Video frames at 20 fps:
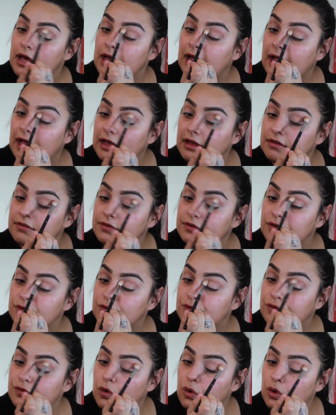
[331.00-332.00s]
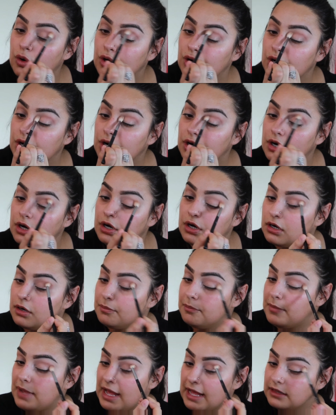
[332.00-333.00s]
I have 4
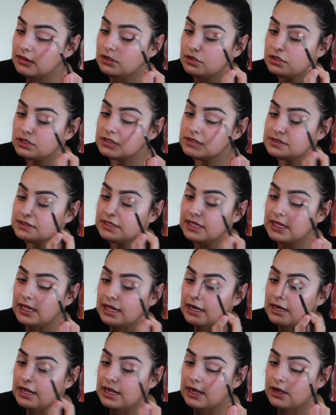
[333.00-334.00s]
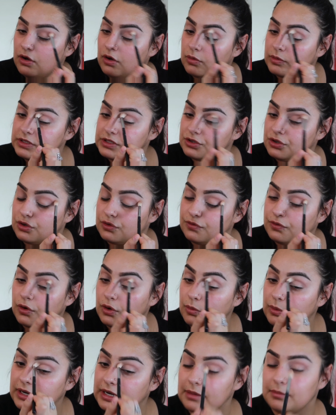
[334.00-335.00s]
matte looks that I always go
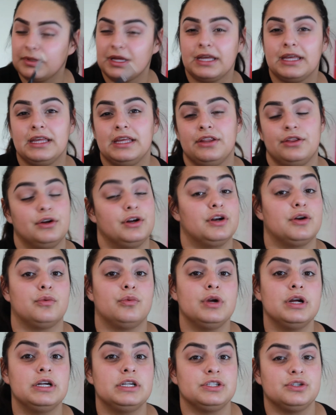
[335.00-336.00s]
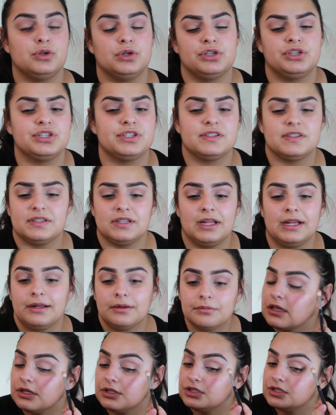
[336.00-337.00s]
for when I'm like either in a rush or just
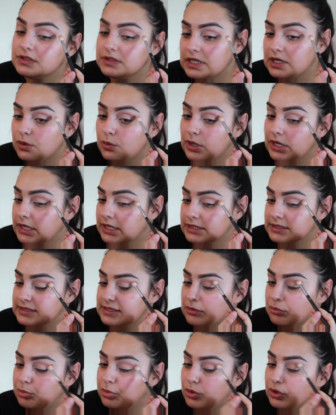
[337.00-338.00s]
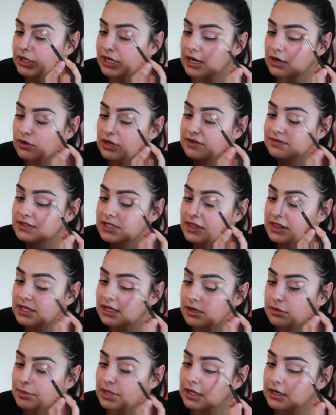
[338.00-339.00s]
like, they're just like quick and simple and I don't have to
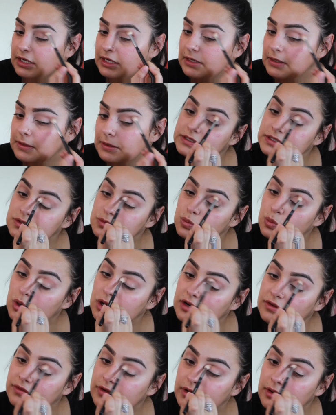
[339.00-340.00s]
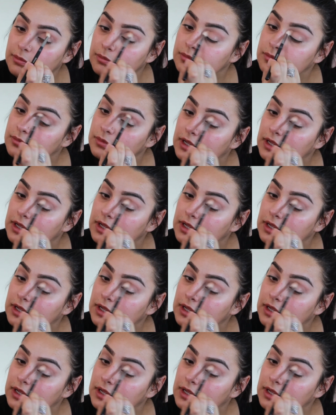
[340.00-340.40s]
think about it. This is one of them,